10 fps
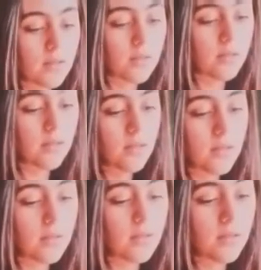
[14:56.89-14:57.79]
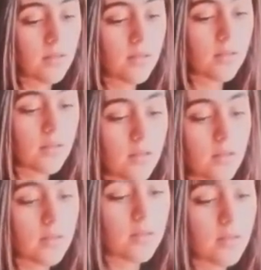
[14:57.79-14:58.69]
it's a schlanket.
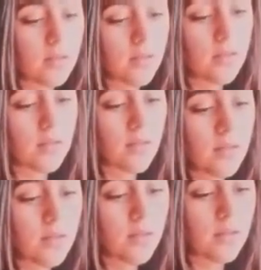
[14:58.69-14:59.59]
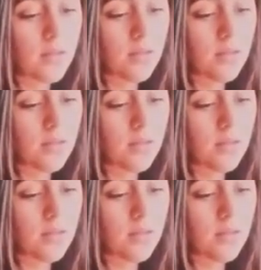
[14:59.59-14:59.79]
you know?